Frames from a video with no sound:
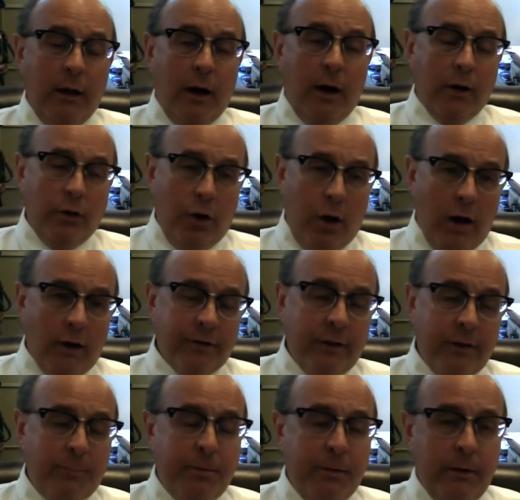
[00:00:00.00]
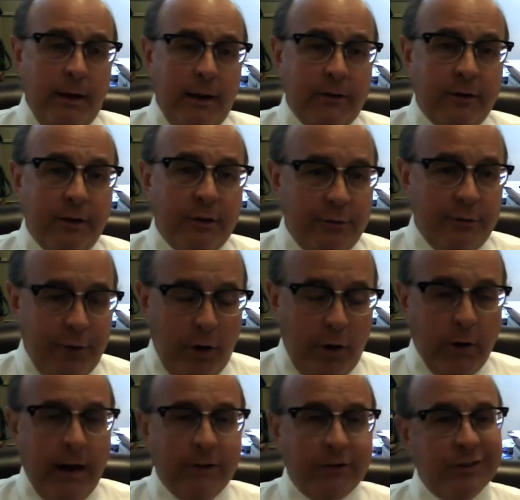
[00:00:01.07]
Our law stipulates that the voter
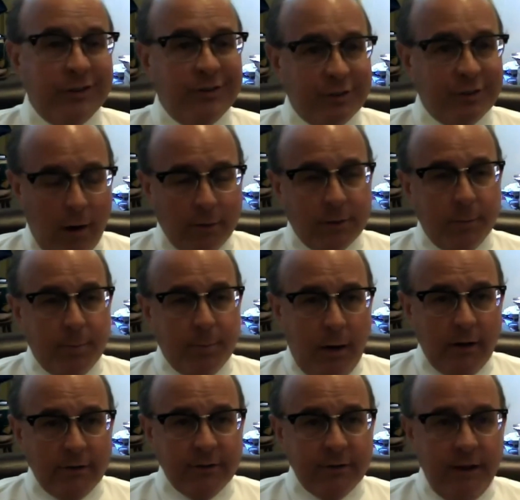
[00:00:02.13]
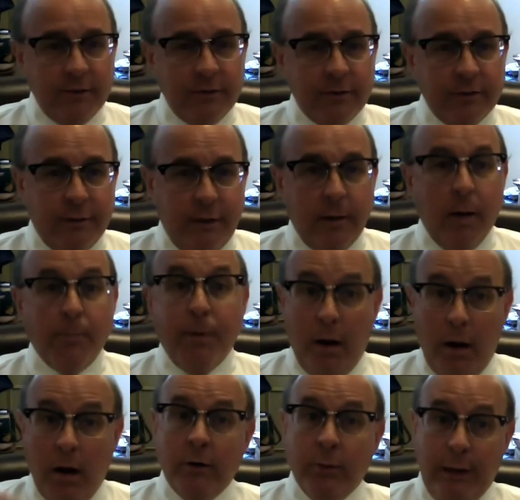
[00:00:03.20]
has to start the process, that
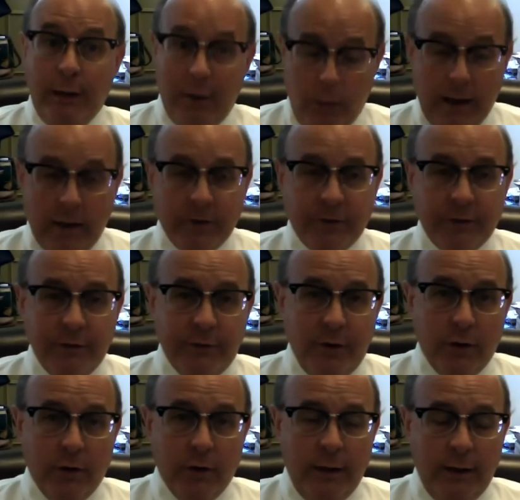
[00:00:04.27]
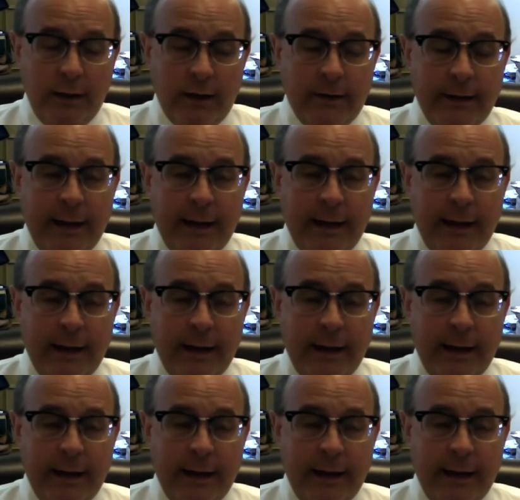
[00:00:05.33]
upon request, the voter can get an